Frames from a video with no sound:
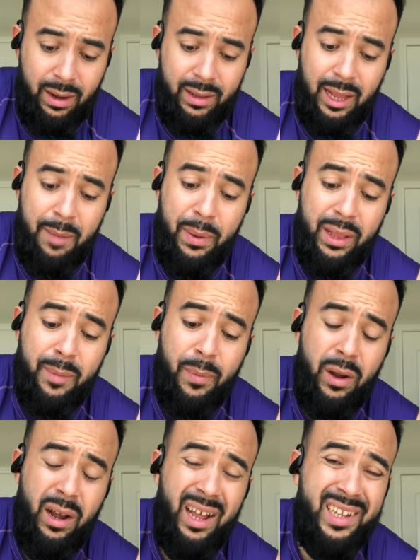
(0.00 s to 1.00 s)
They picked up
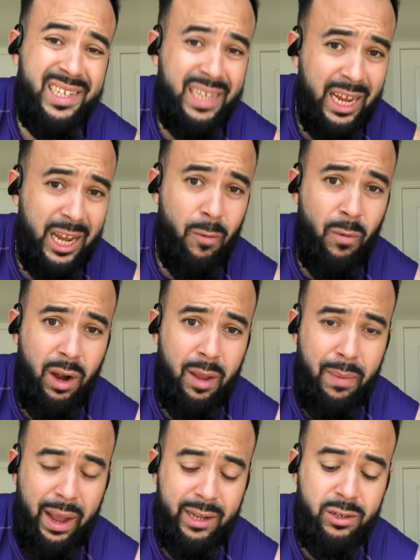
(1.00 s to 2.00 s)
a second running
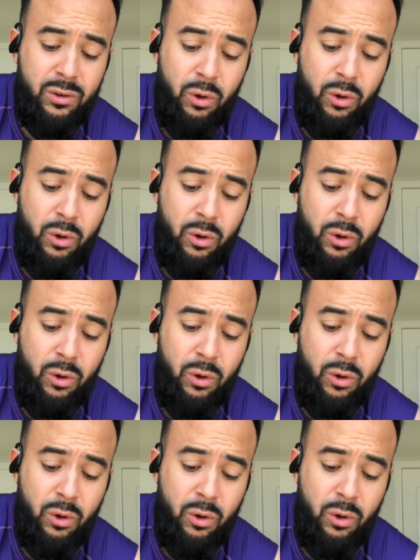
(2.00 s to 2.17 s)
back to go